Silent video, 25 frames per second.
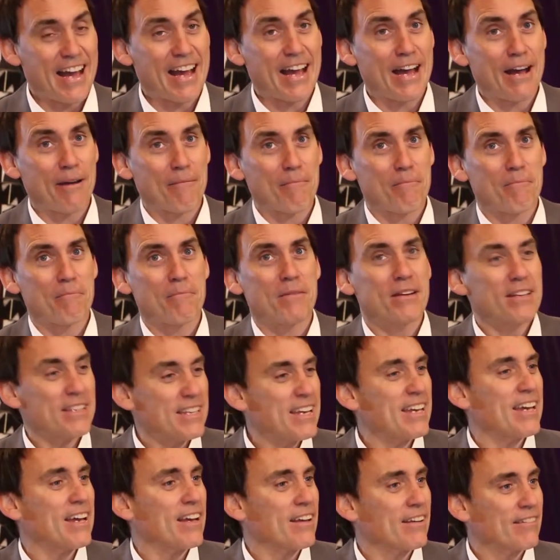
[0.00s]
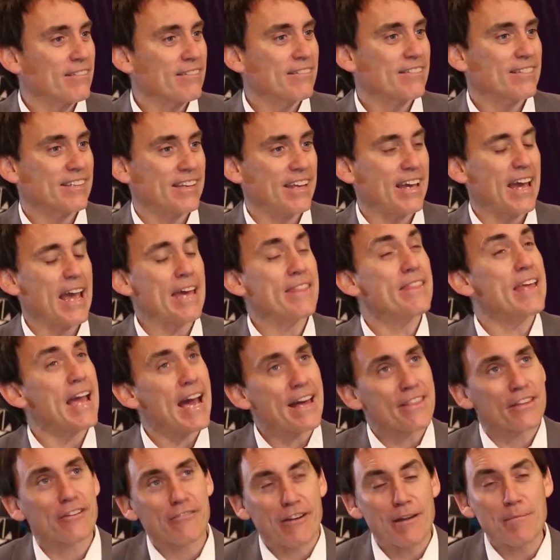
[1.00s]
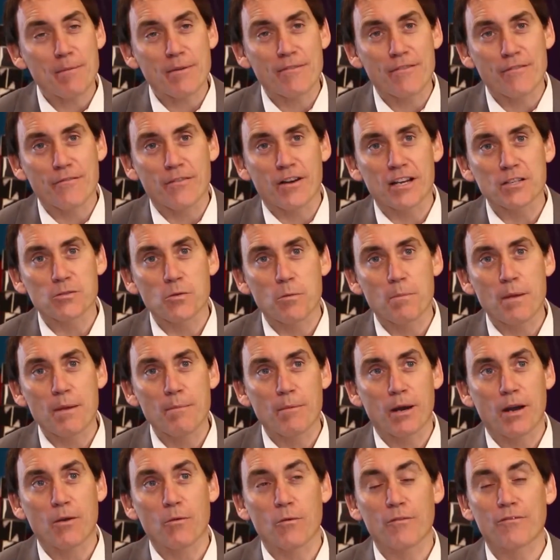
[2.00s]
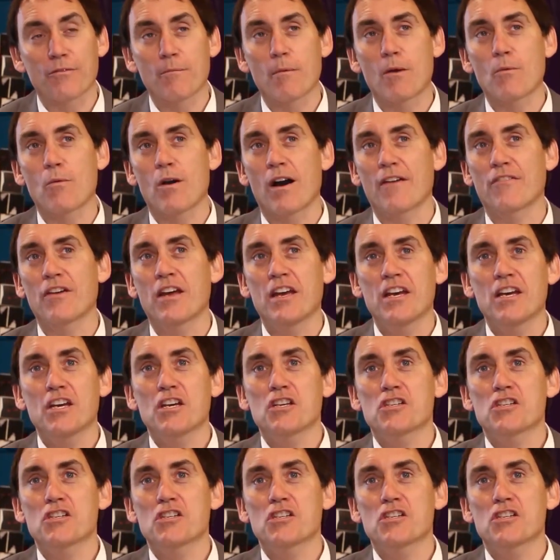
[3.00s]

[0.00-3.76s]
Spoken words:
Yeah. And the other great bit of advice would be from my wife.